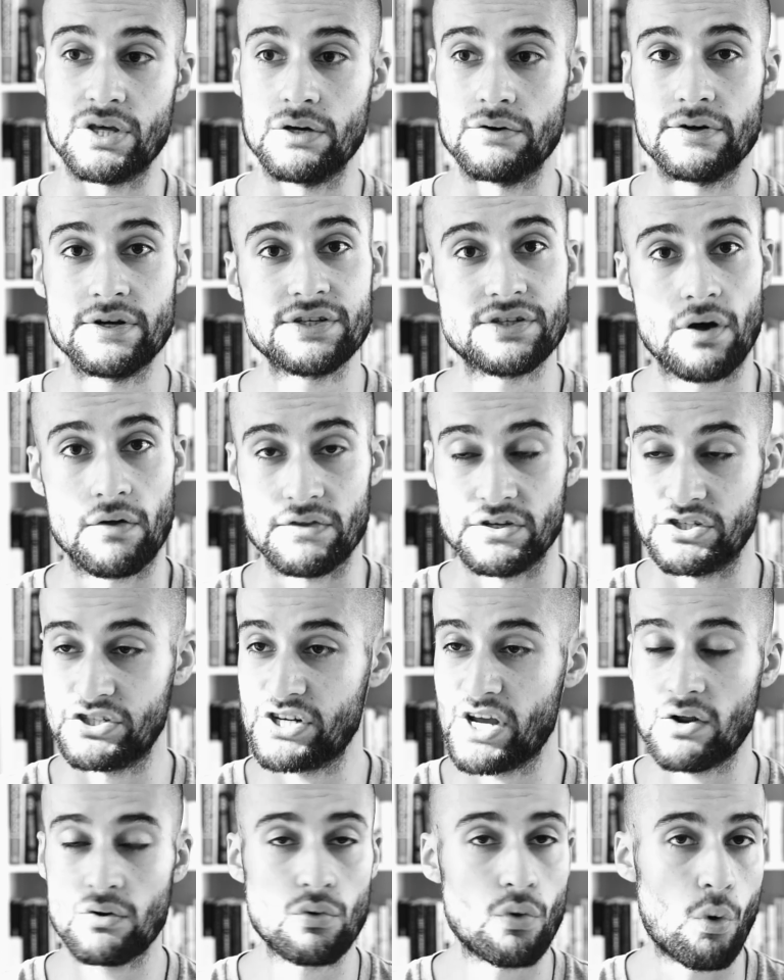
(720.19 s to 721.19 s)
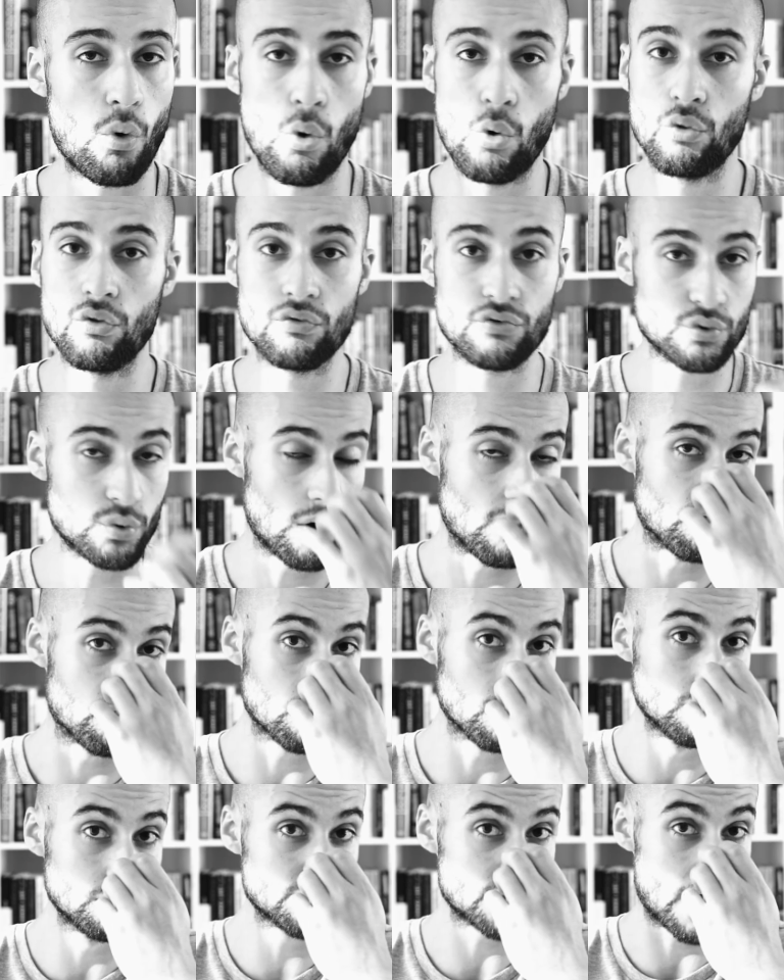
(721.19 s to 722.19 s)
curious on this channel. All 12
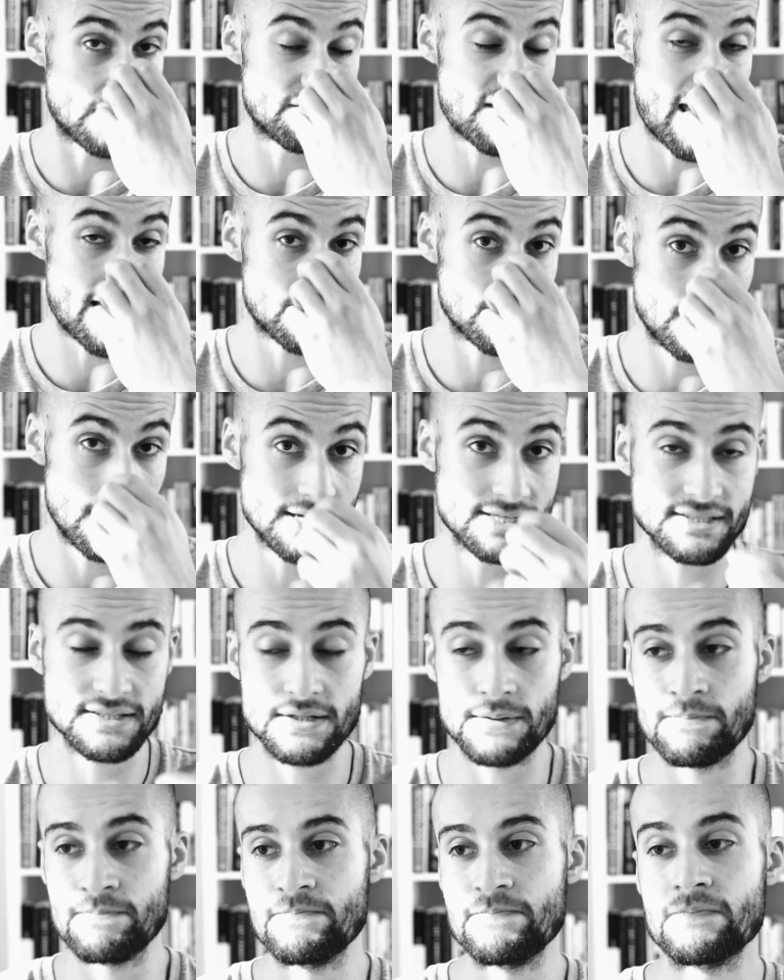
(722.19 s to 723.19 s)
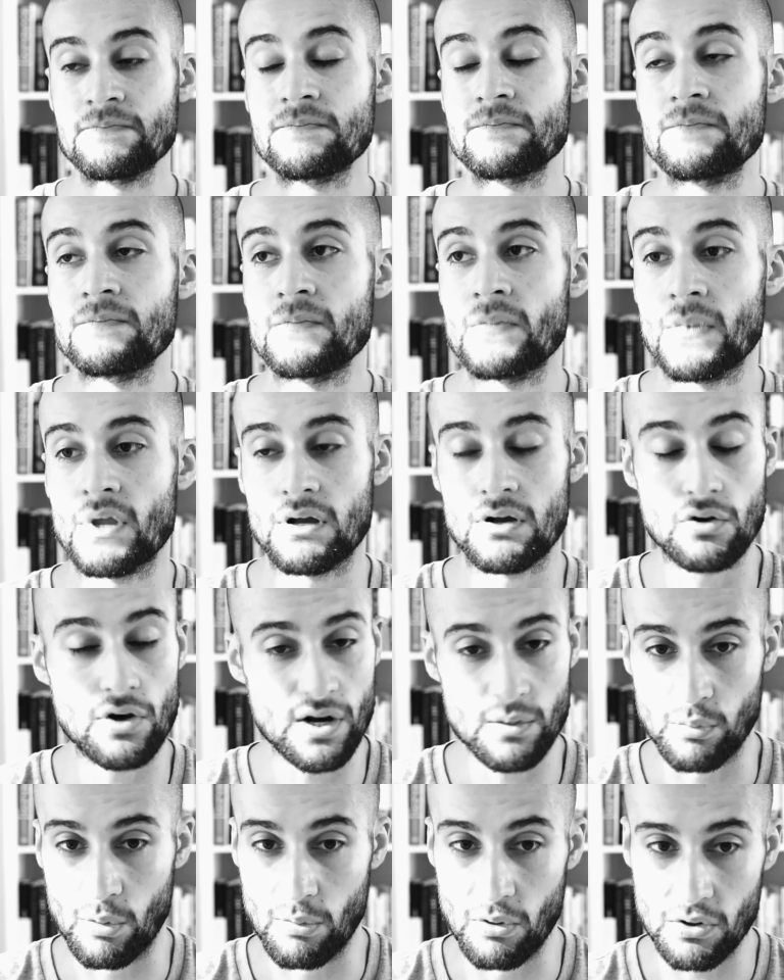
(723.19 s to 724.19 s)
rules I've analyzed.
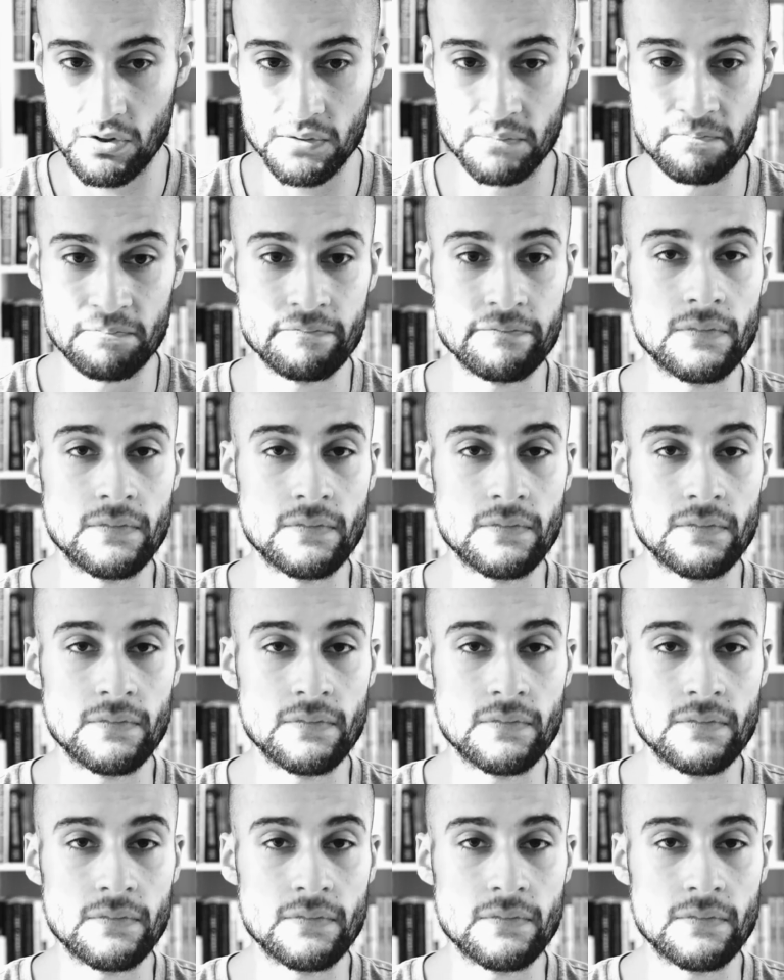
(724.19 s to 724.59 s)
Incredible book.